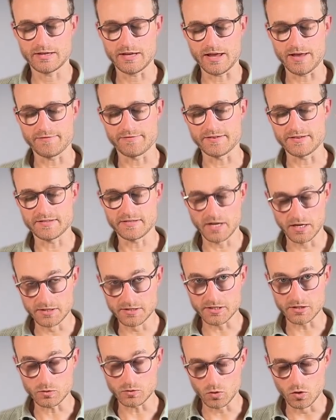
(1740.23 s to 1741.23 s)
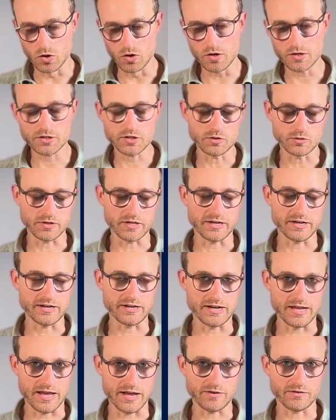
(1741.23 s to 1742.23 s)
If it doesn't work, you'll get
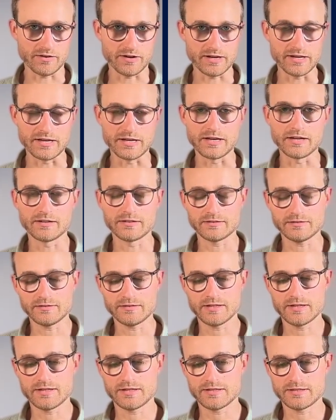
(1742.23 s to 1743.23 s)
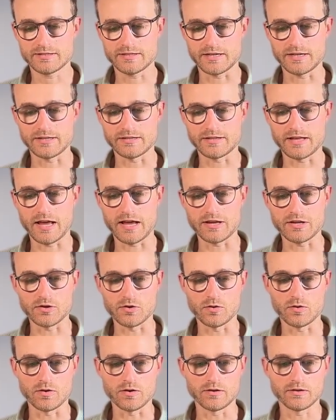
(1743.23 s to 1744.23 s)
an error here saying that
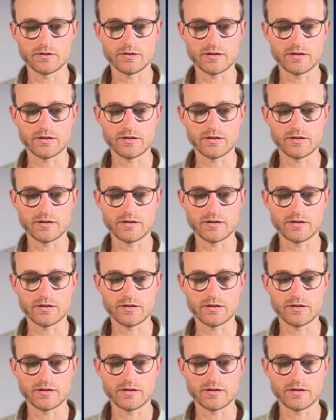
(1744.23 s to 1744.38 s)
your